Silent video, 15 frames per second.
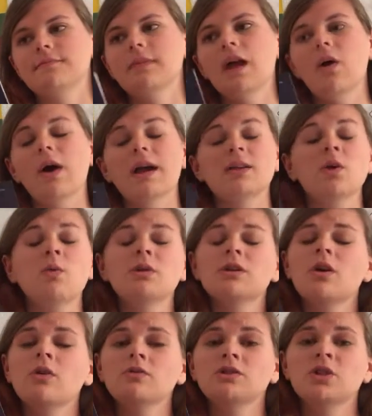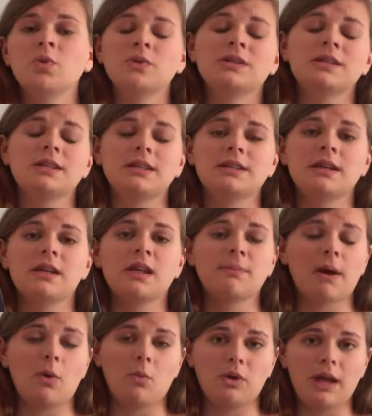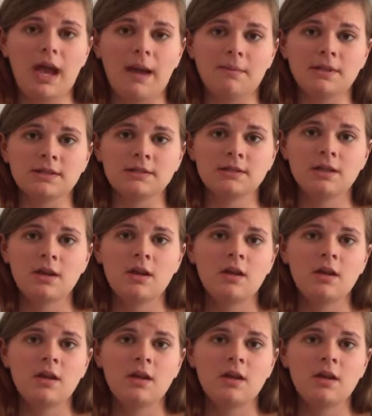Now, I don't want to go too into detail about what happens.